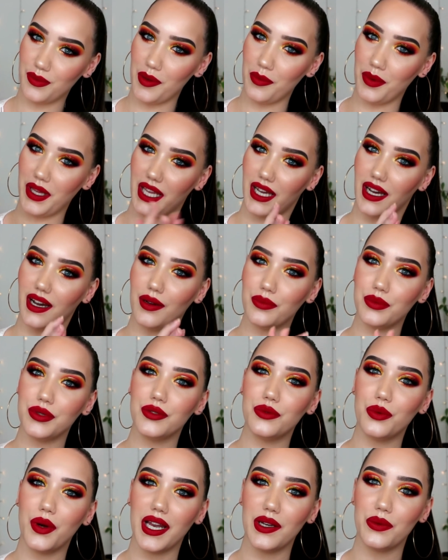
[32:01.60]
of my makeup.
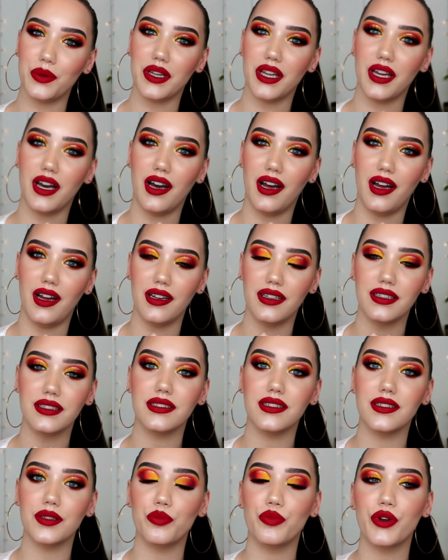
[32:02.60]
Went with a
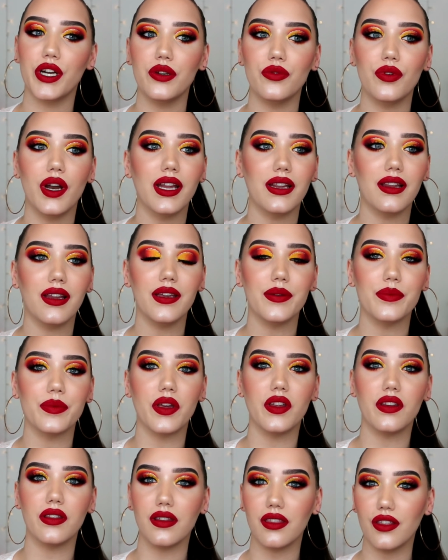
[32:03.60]
bright red lip
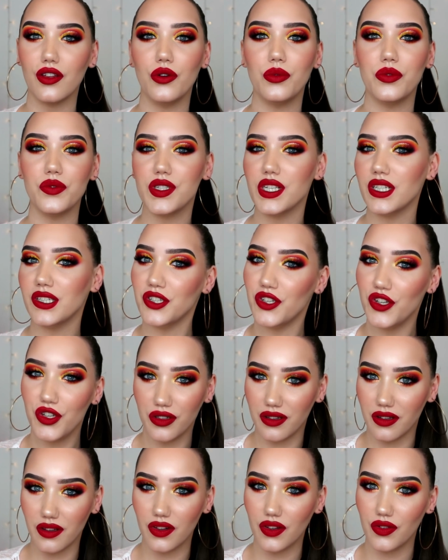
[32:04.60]
because I thought we've done
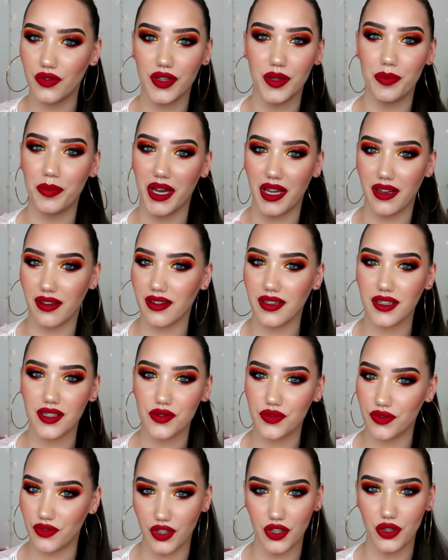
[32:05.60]
nudes for the past
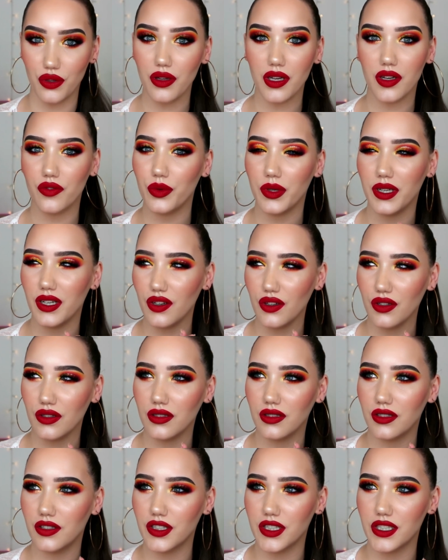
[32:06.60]
few, have we
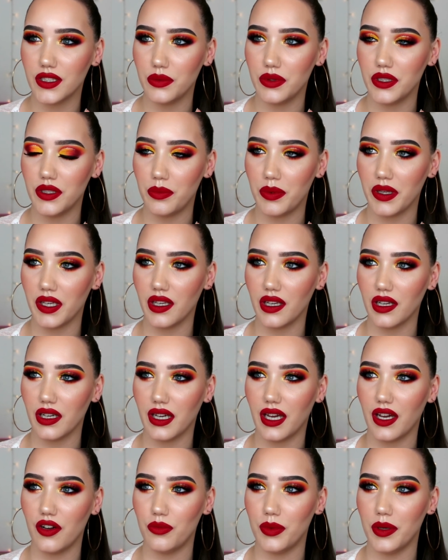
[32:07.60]
not? Or did we do pink?
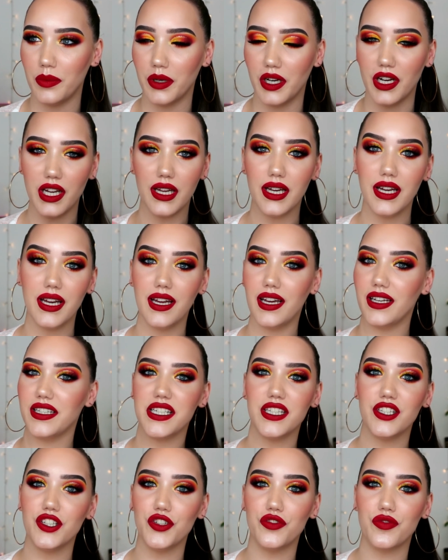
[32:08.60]
I can't remember.
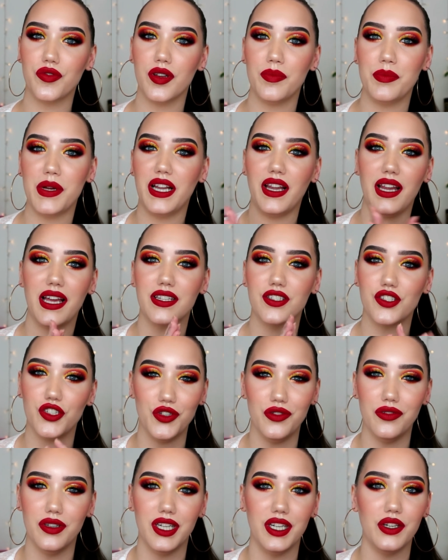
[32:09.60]
Did nude for my last
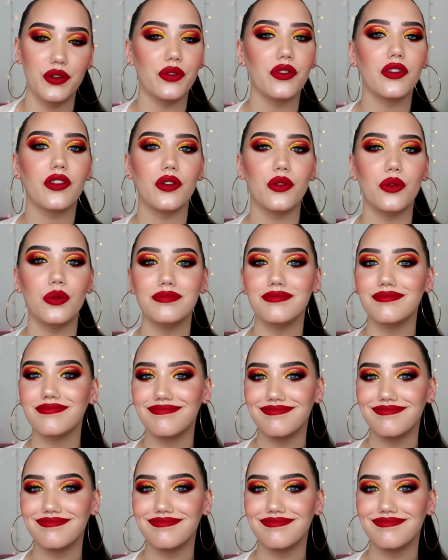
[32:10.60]
2 videos, so